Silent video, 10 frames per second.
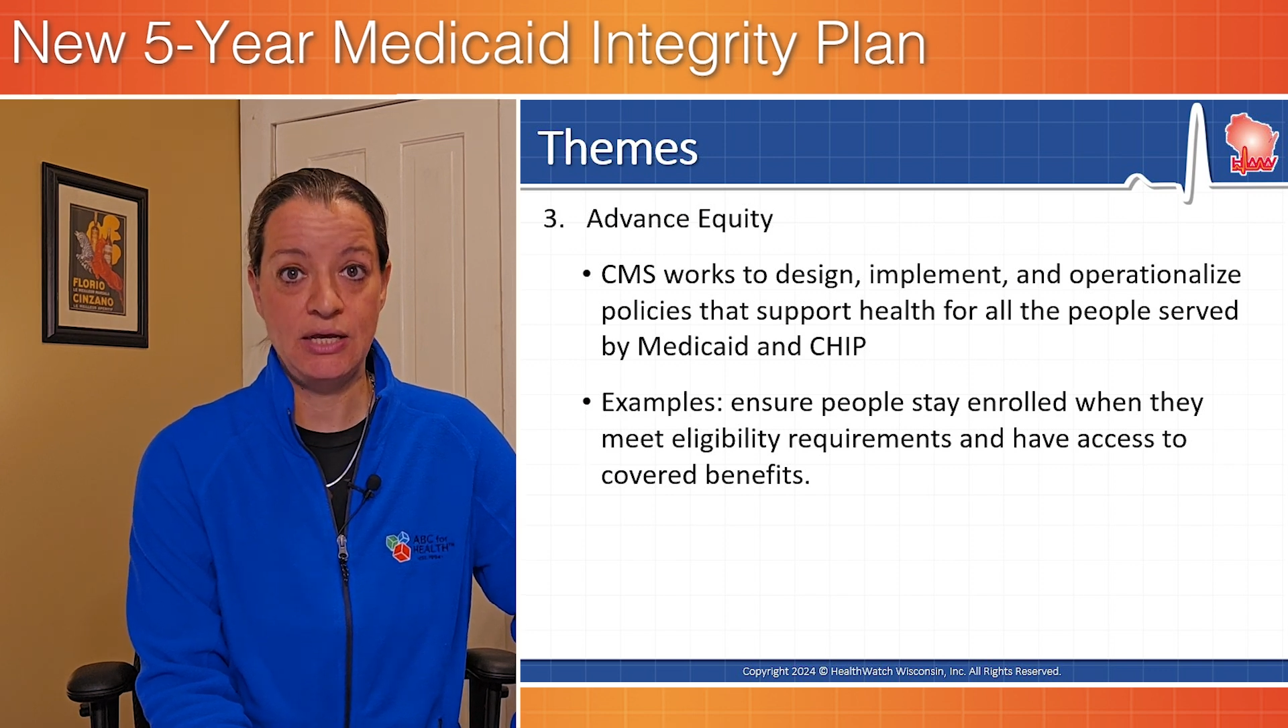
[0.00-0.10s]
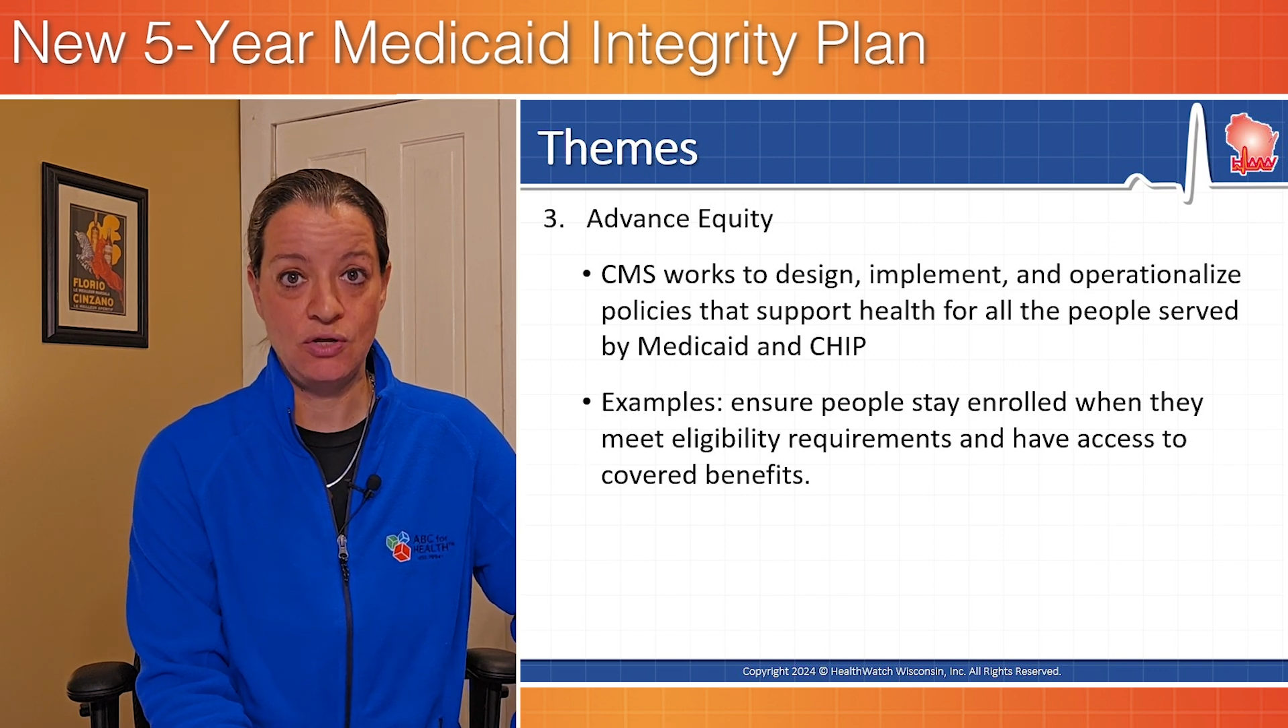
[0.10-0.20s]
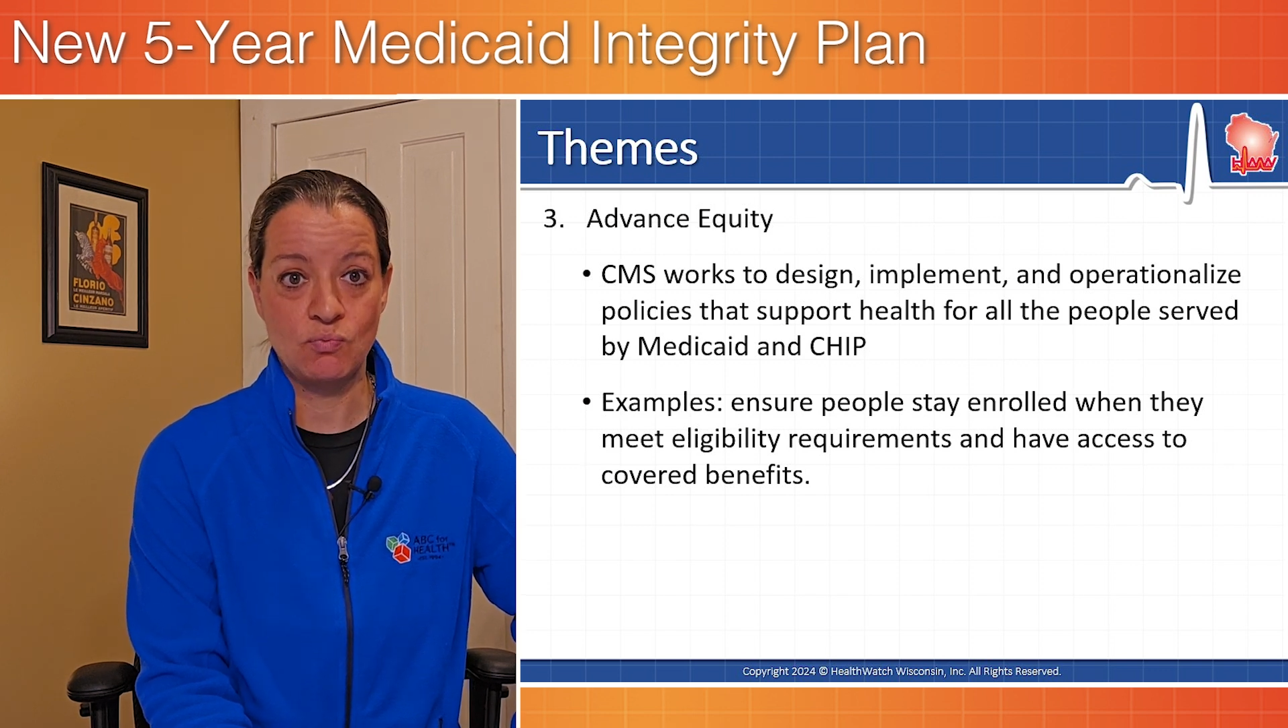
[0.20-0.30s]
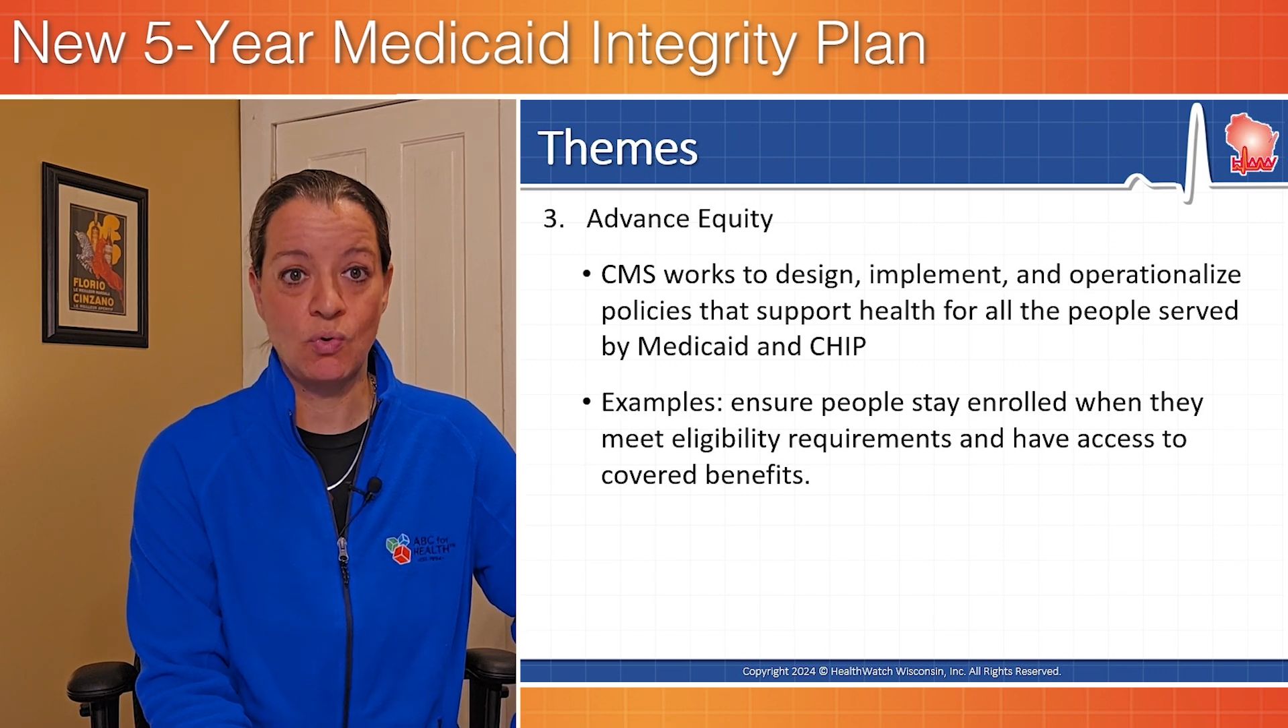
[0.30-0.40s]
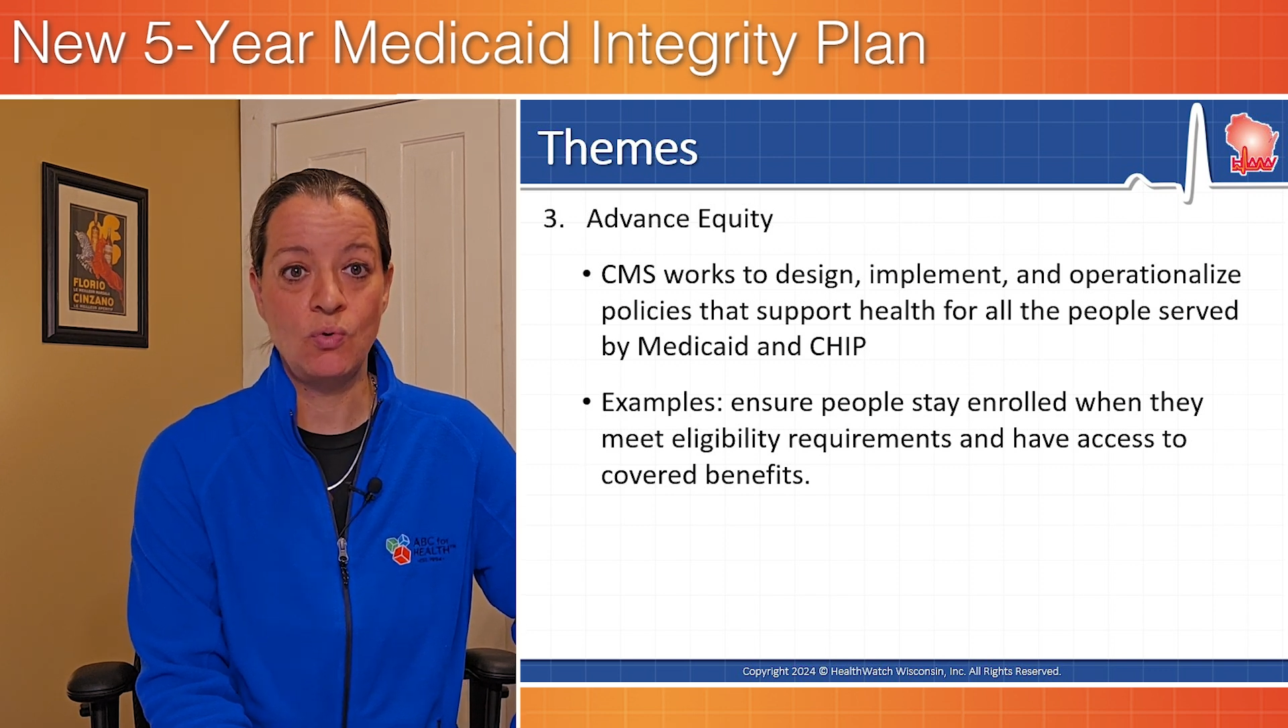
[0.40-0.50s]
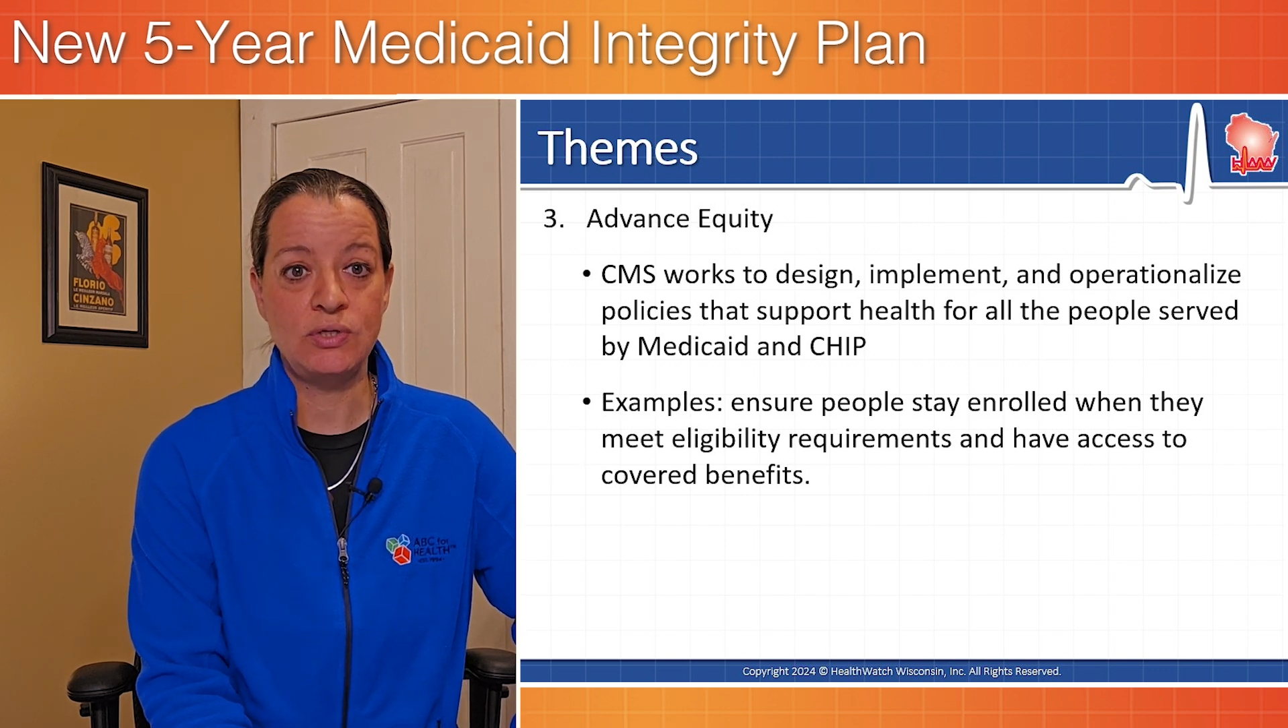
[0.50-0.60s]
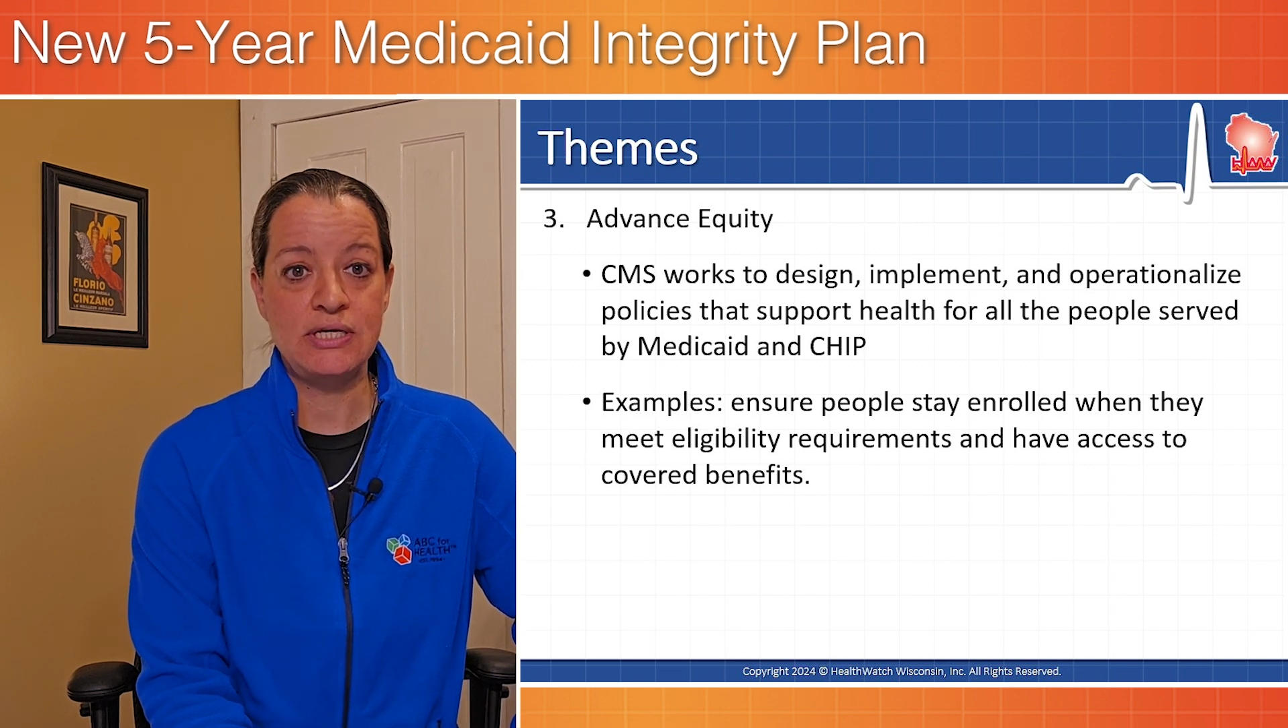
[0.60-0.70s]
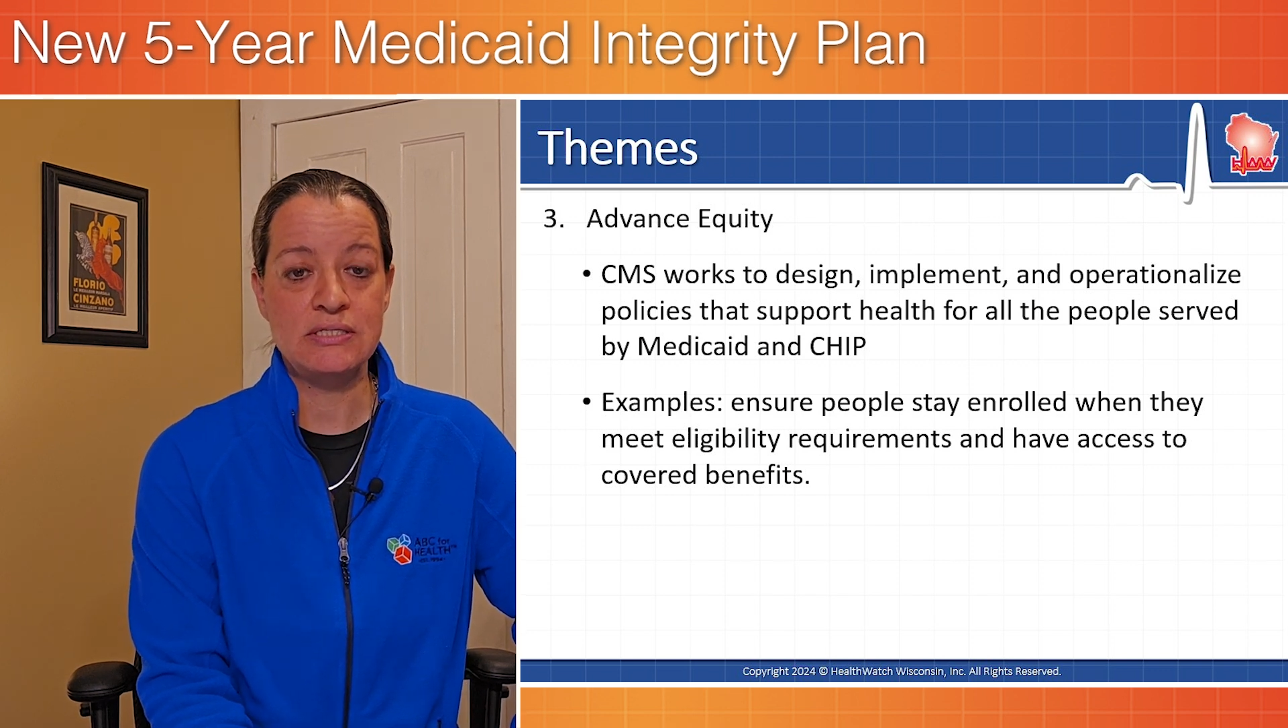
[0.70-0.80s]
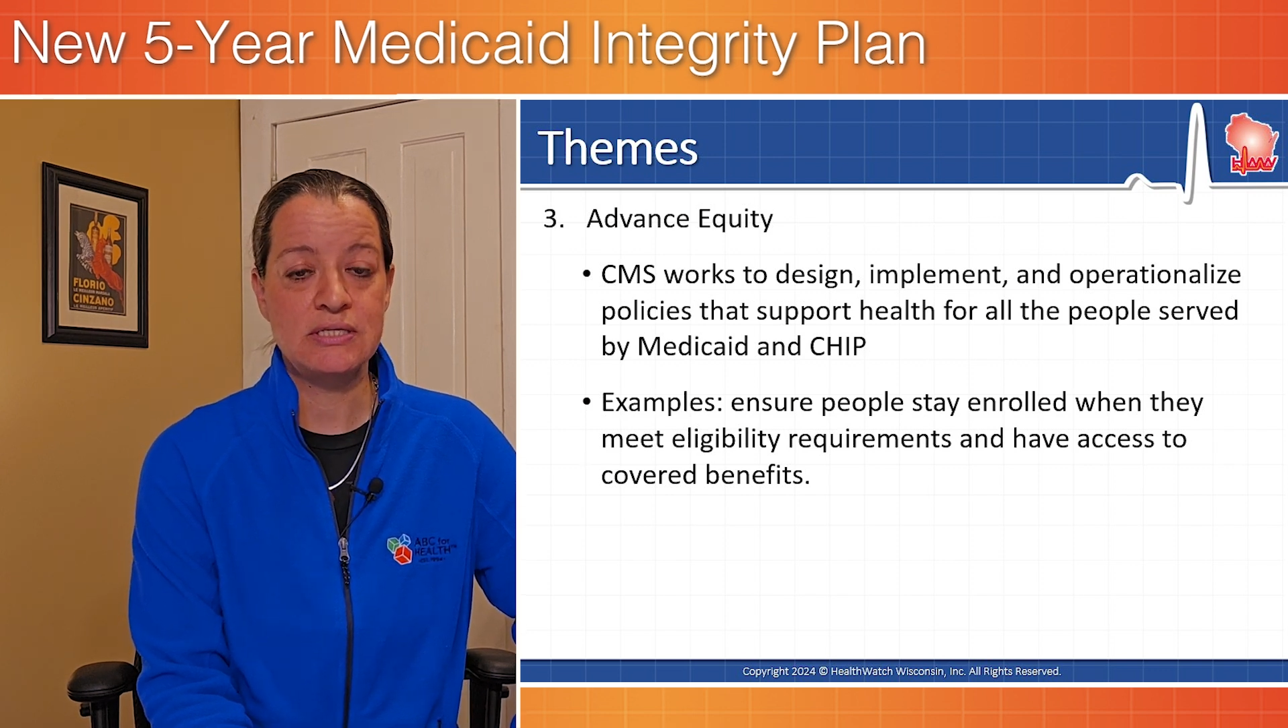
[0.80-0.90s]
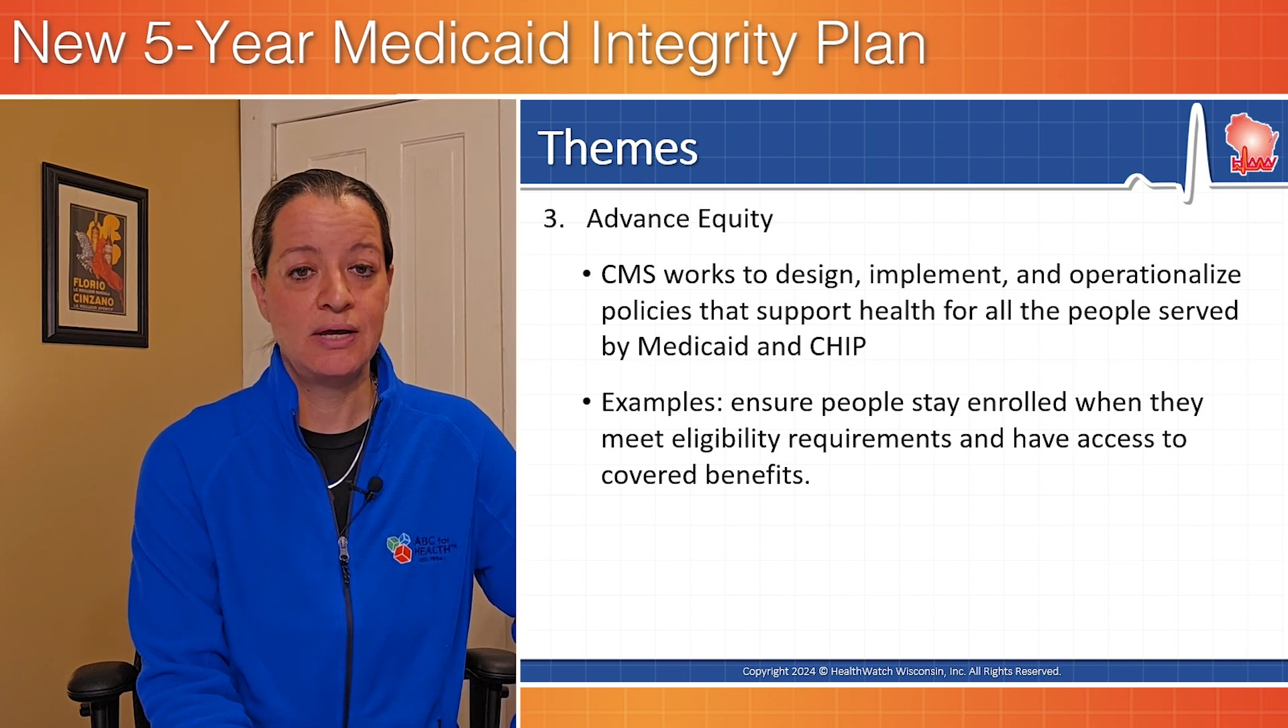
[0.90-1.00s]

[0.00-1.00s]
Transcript: enrollees.